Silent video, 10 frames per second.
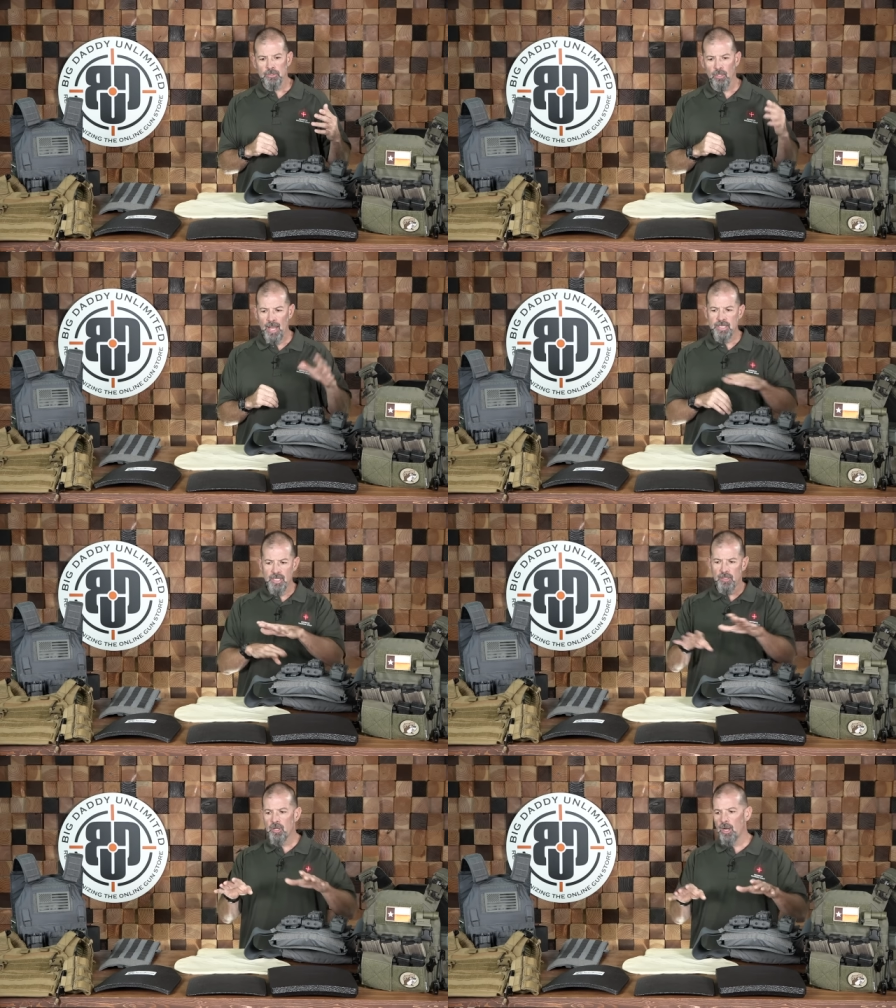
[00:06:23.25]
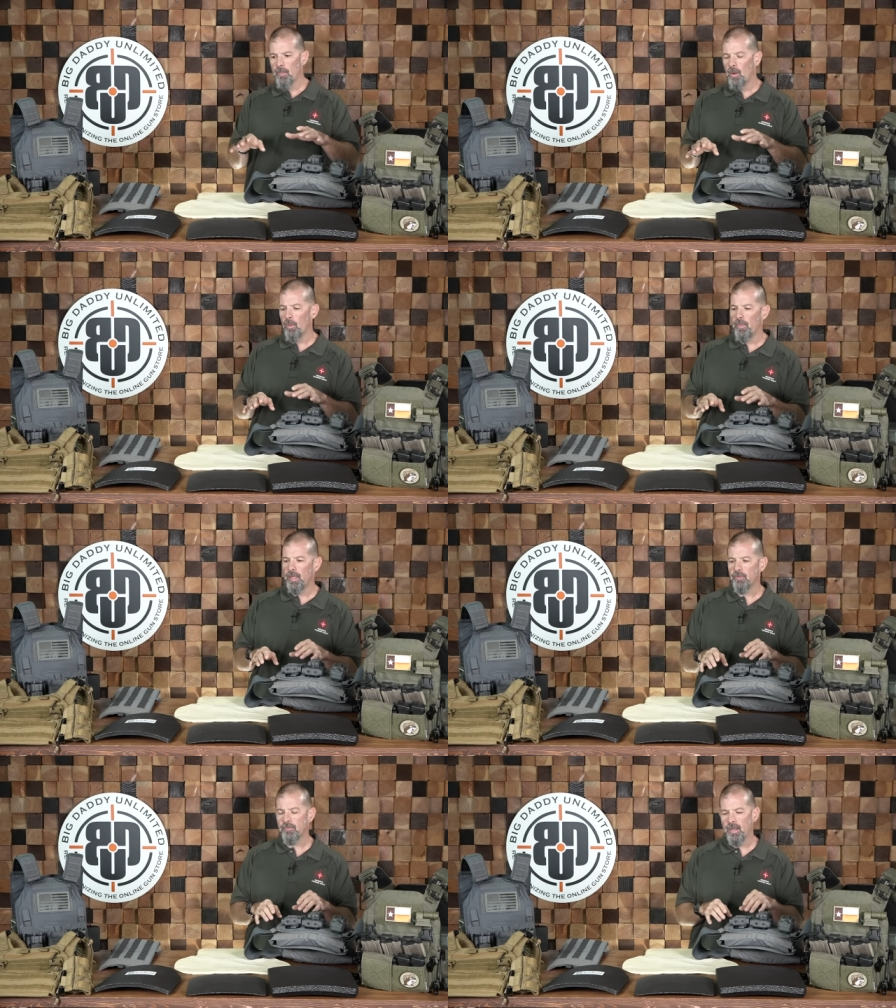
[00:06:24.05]
So last thing to talk about with
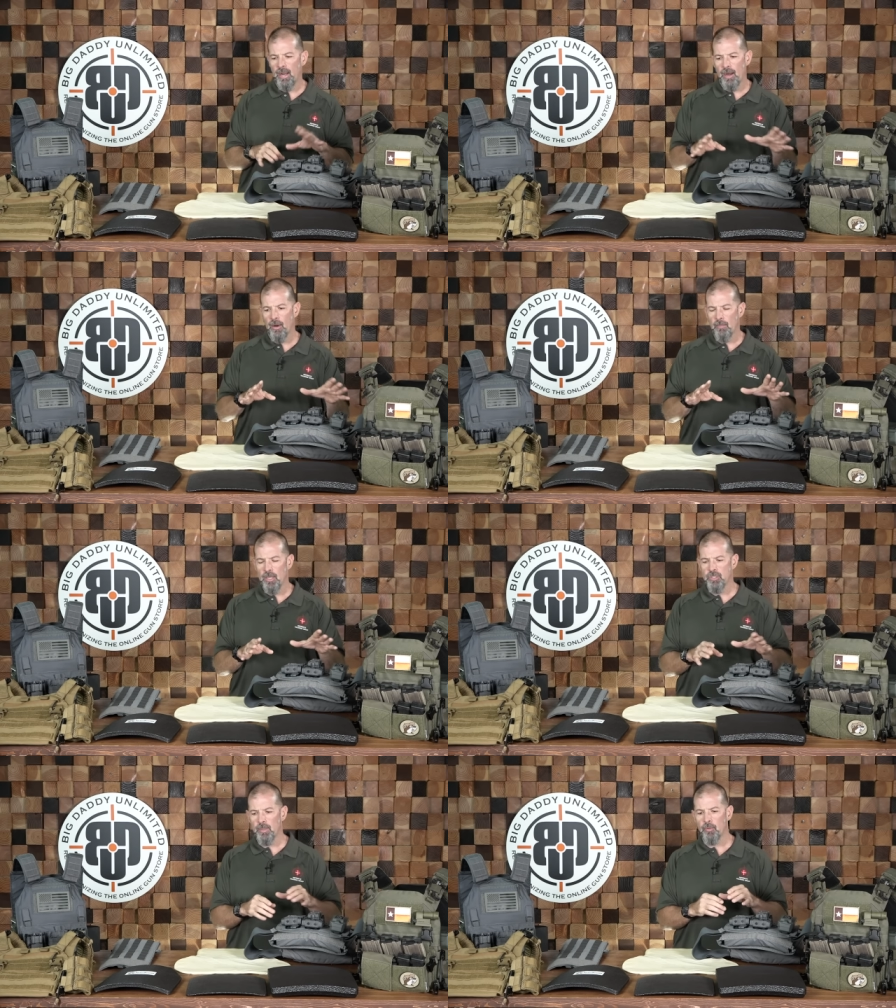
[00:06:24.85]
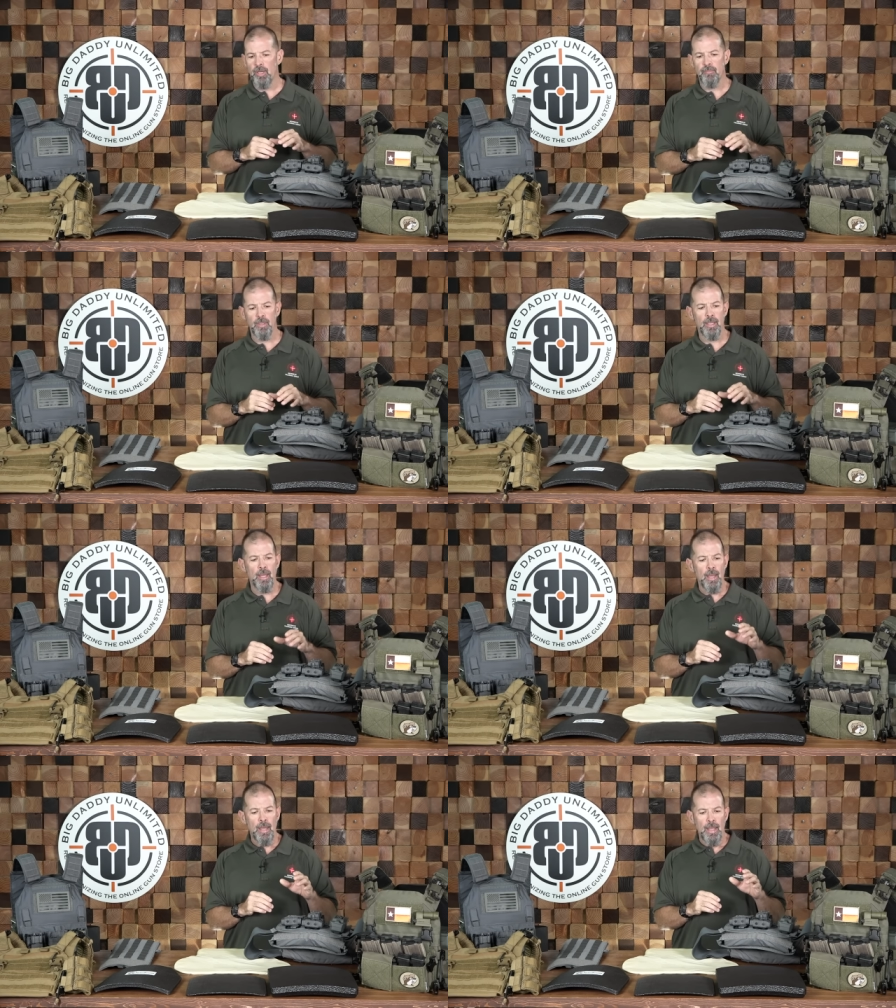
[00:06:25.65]
this, and I, I already mentioned it briefly,
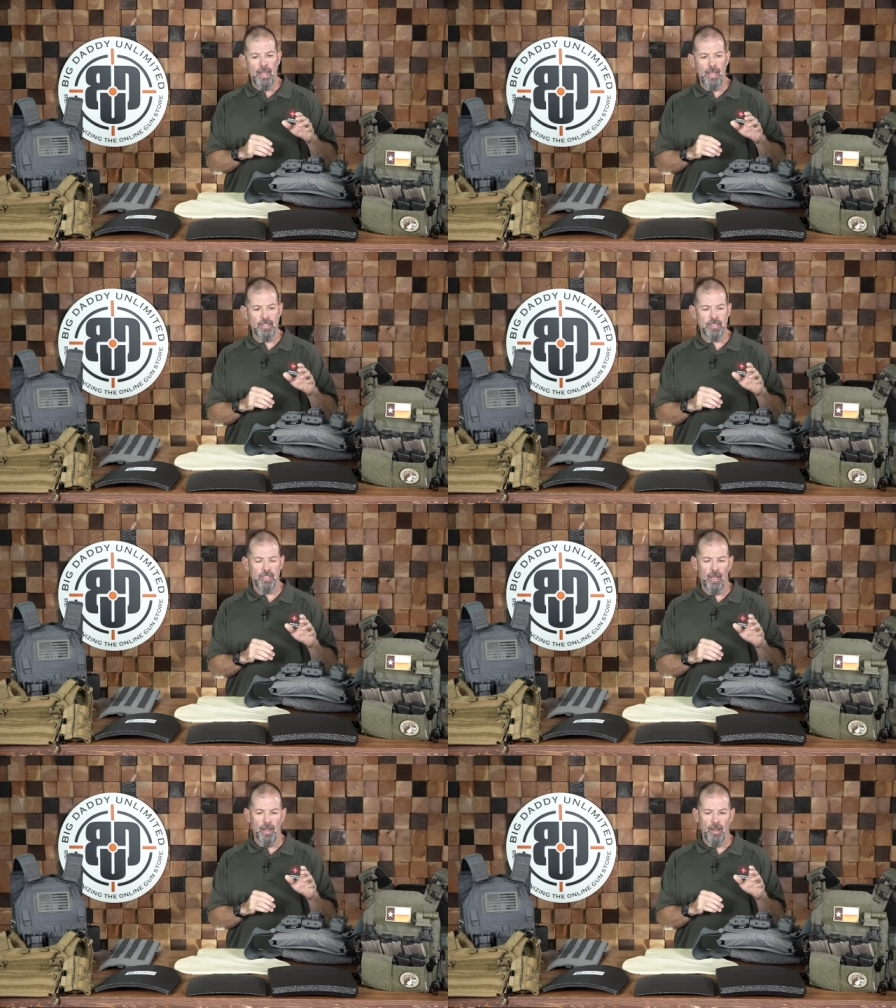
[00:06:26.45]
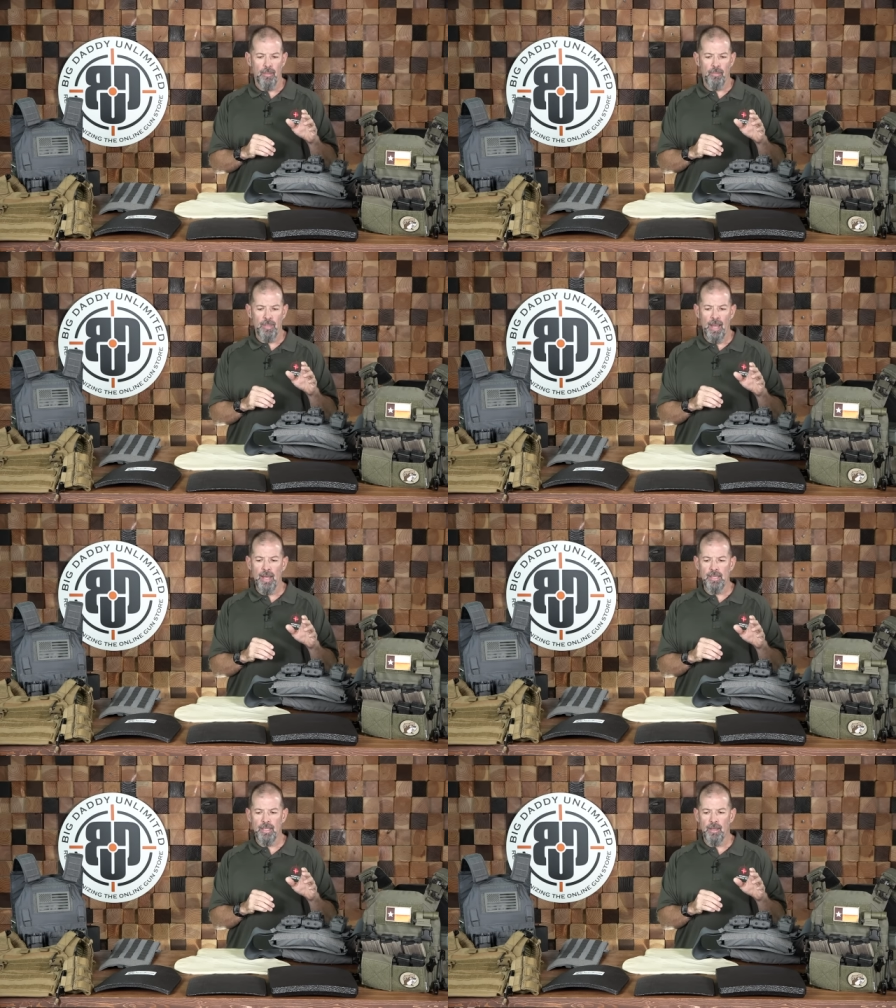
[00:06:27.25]
is uh, the
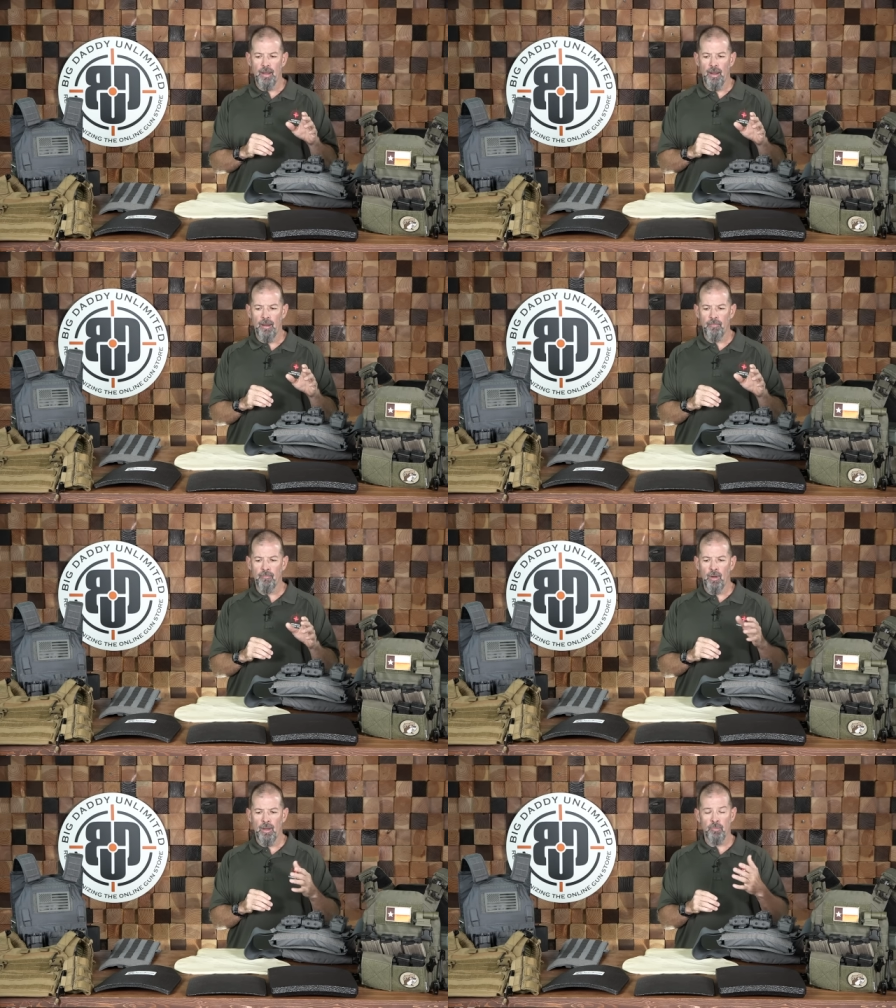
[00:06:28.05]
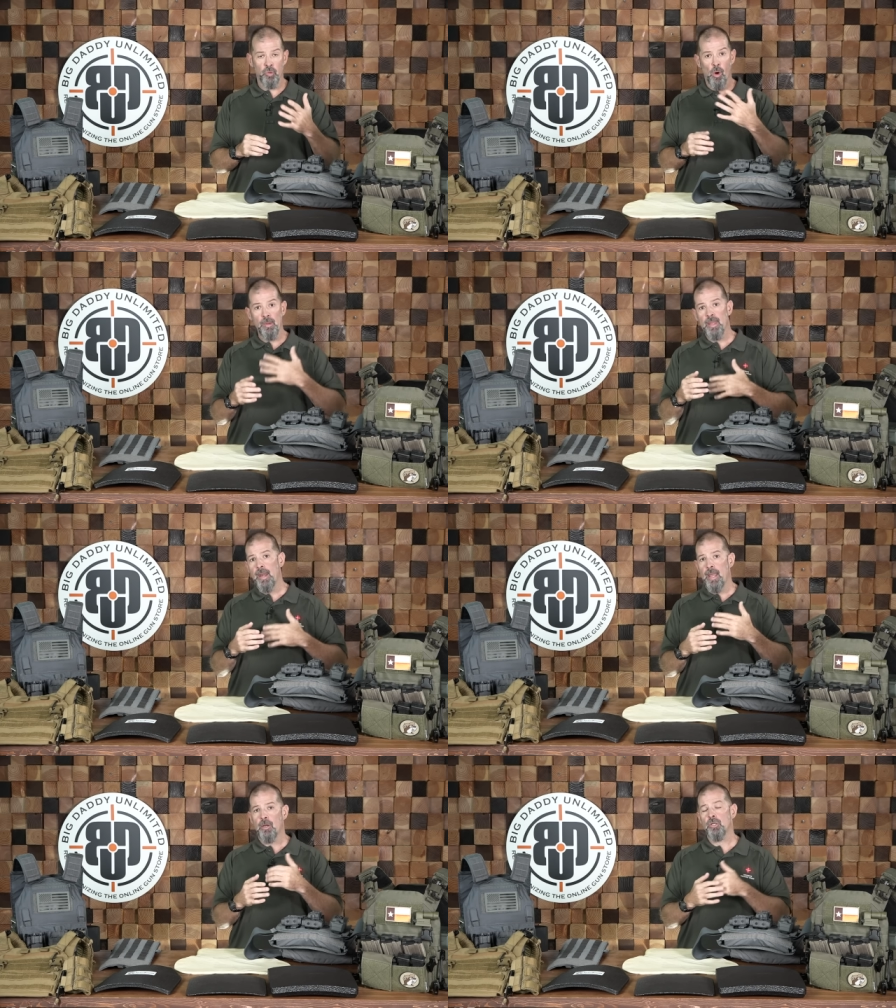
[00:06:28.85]
idea of uh, absorbing
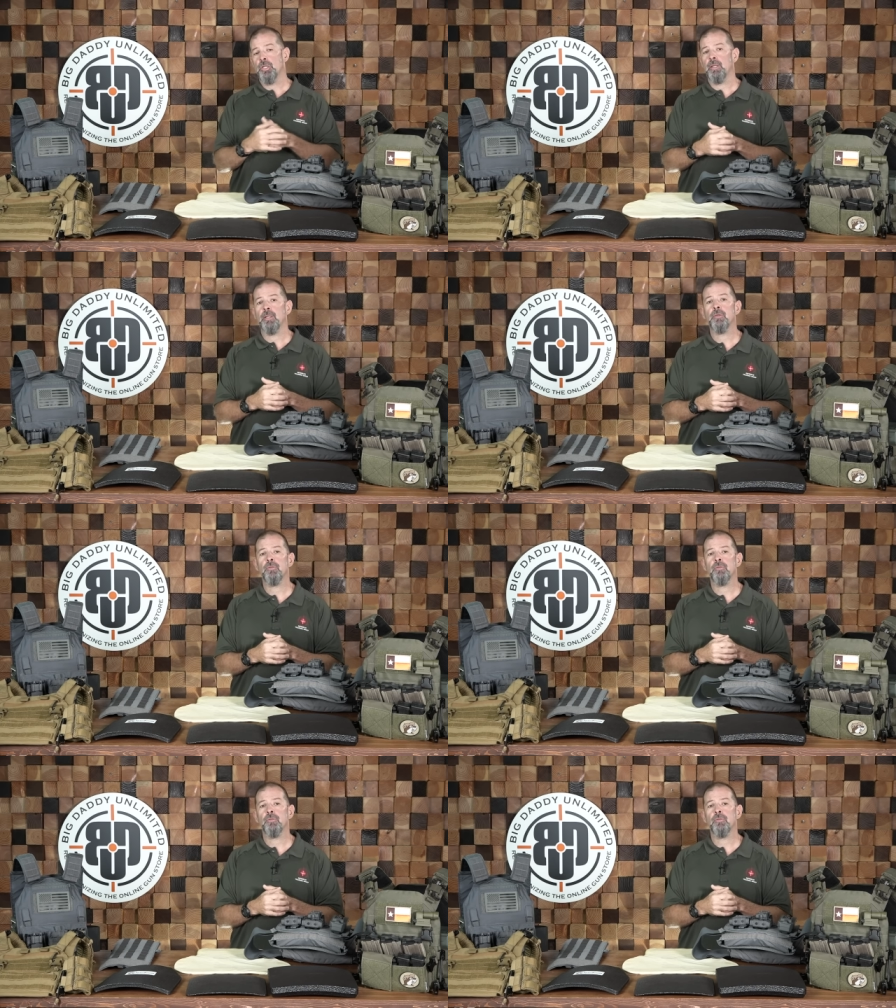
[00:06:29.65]
that energy.